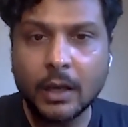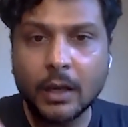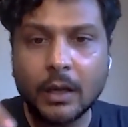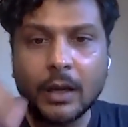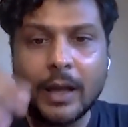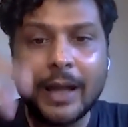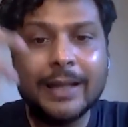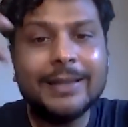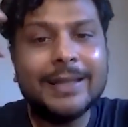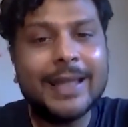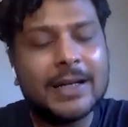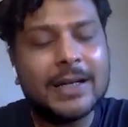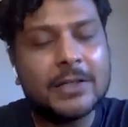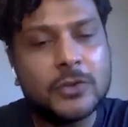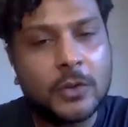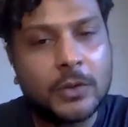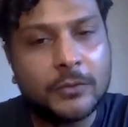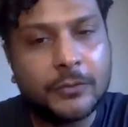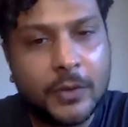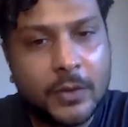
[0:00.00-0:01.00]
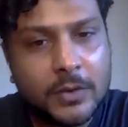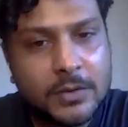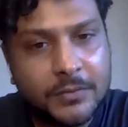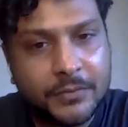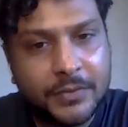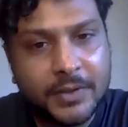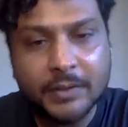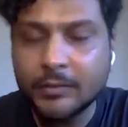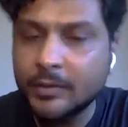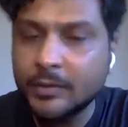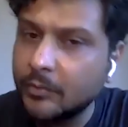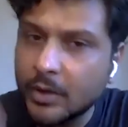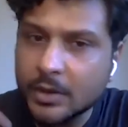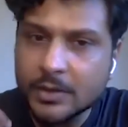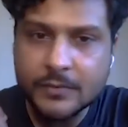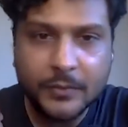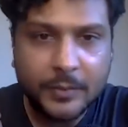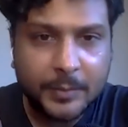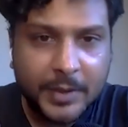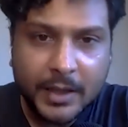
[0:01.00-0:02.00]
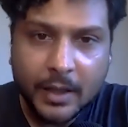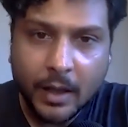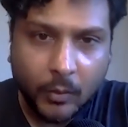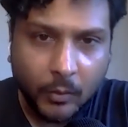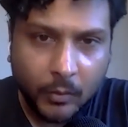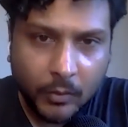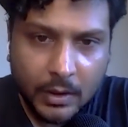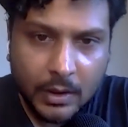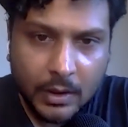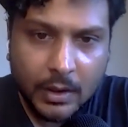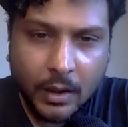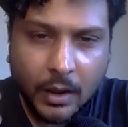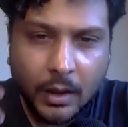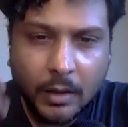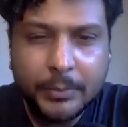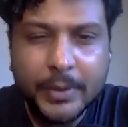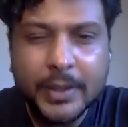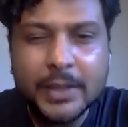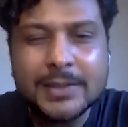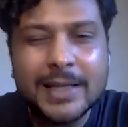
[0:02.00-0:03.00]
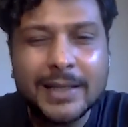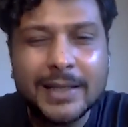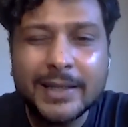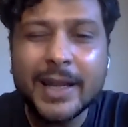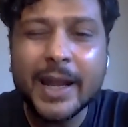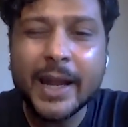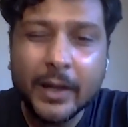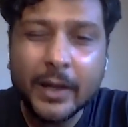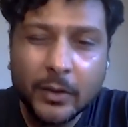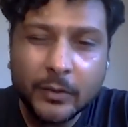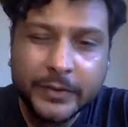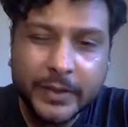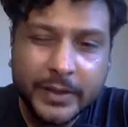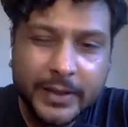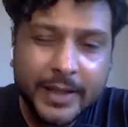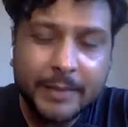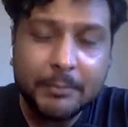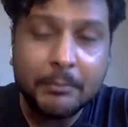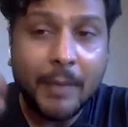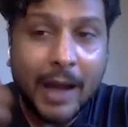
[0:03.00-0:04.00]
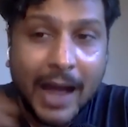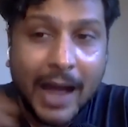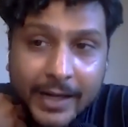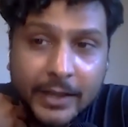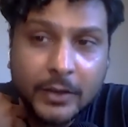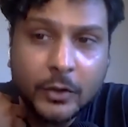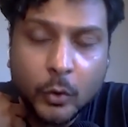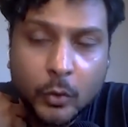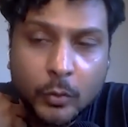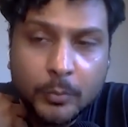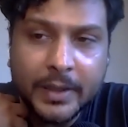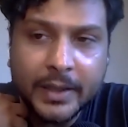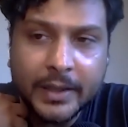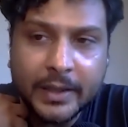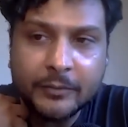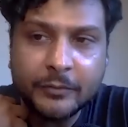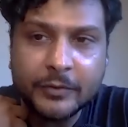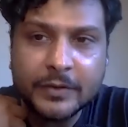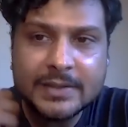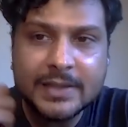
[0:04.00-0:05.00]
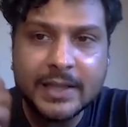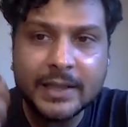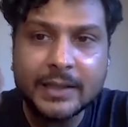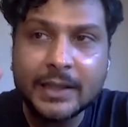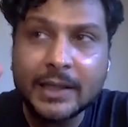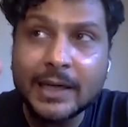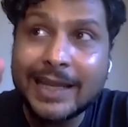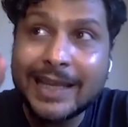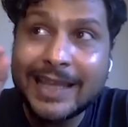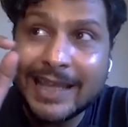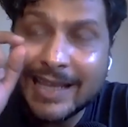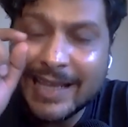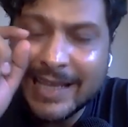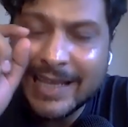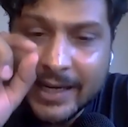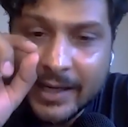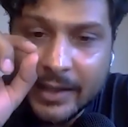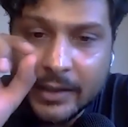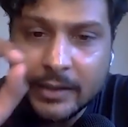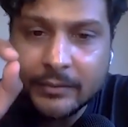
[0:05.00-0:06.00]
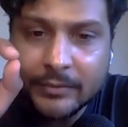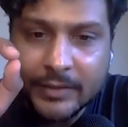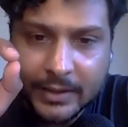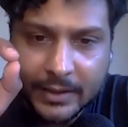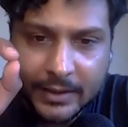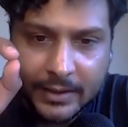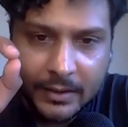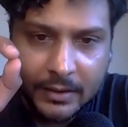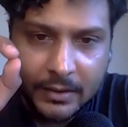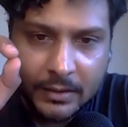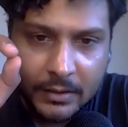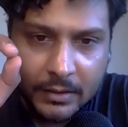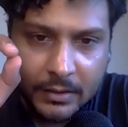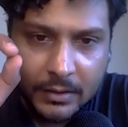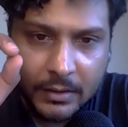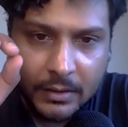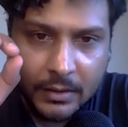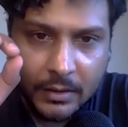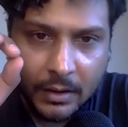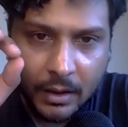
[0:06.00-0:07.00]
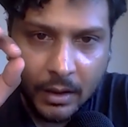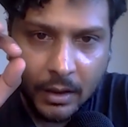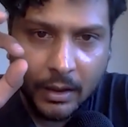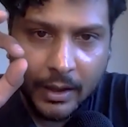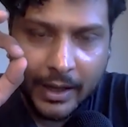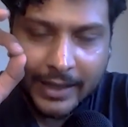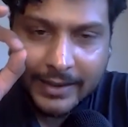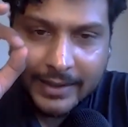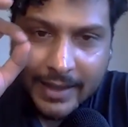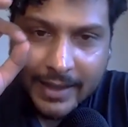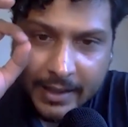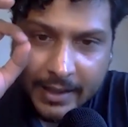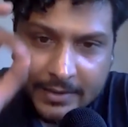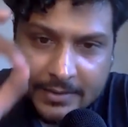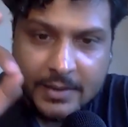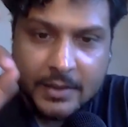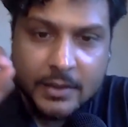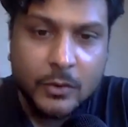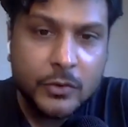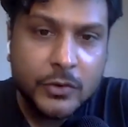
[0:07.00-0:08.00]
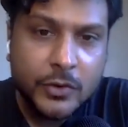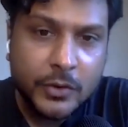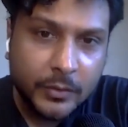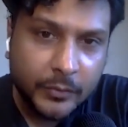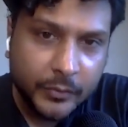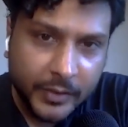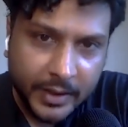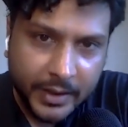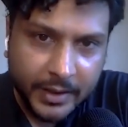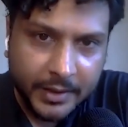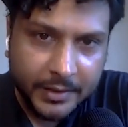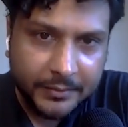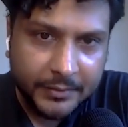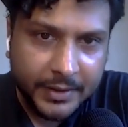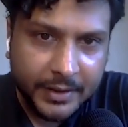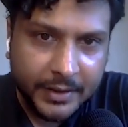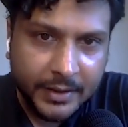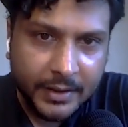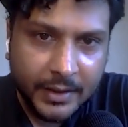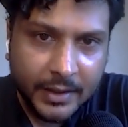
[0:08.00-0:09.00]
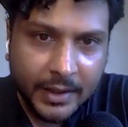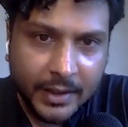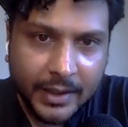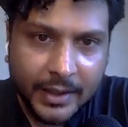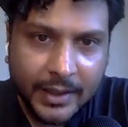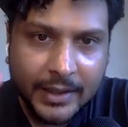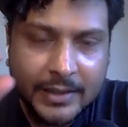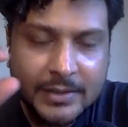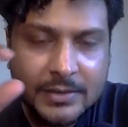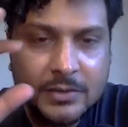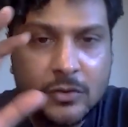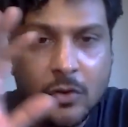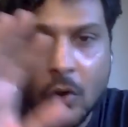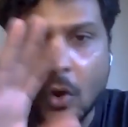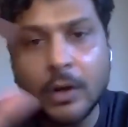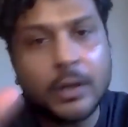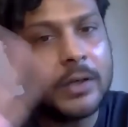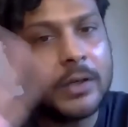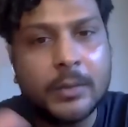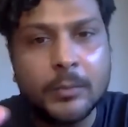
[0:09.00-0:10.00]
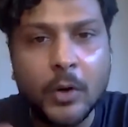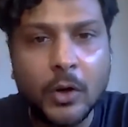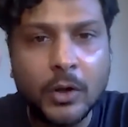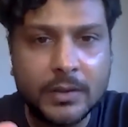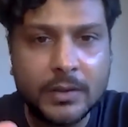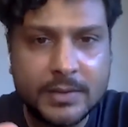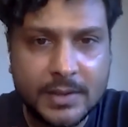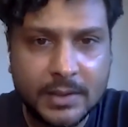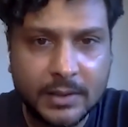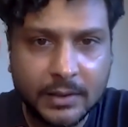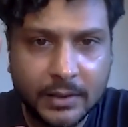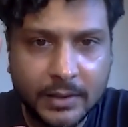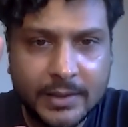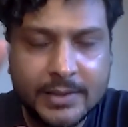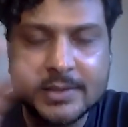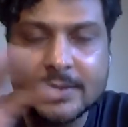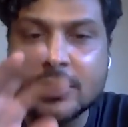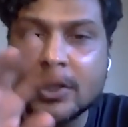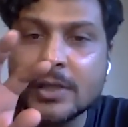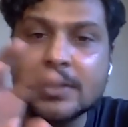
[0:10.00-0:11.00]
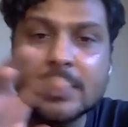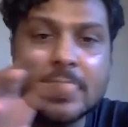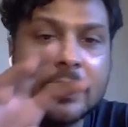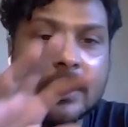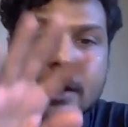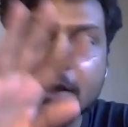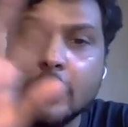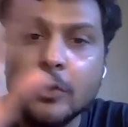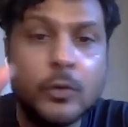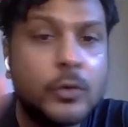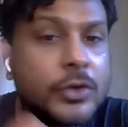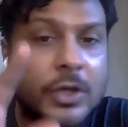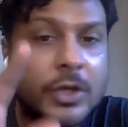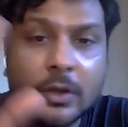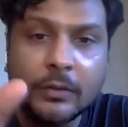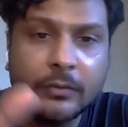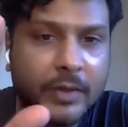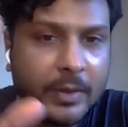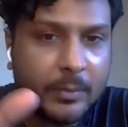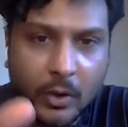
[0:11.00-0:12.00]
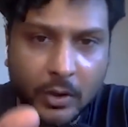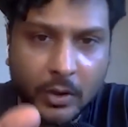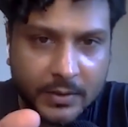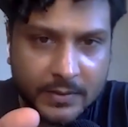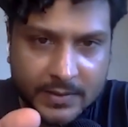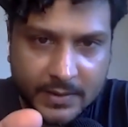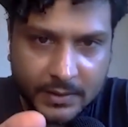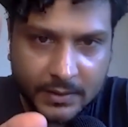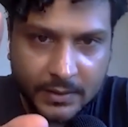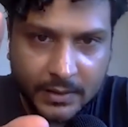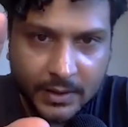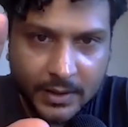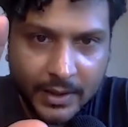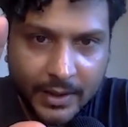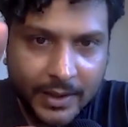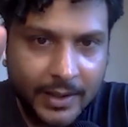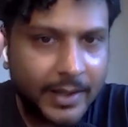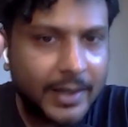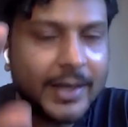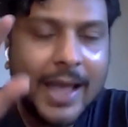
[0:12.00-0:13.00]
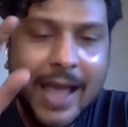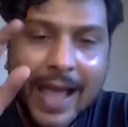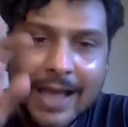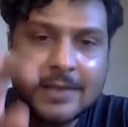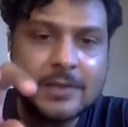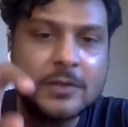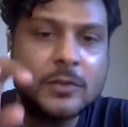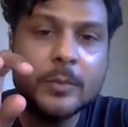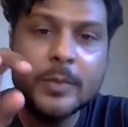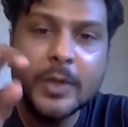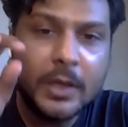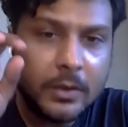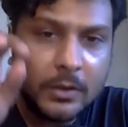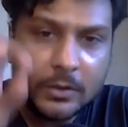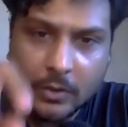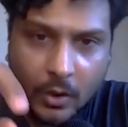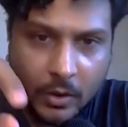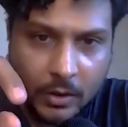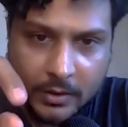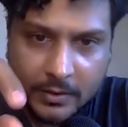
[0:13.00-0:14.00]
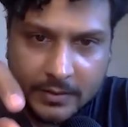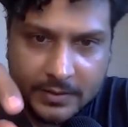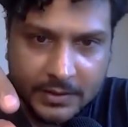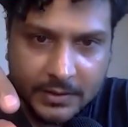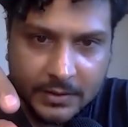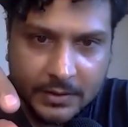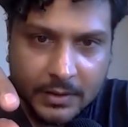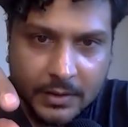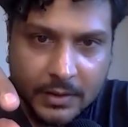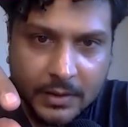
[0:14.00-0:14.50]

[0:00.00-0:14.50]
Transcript: Uh, and that sort of philosophy even works for me now. Uh, because at the end of the day, my true belief is that creativity hmm. uh, and the execution of creativity hmm. is not a democracy. It's just an illusion of democracy. Hmm. It has to be an autocracy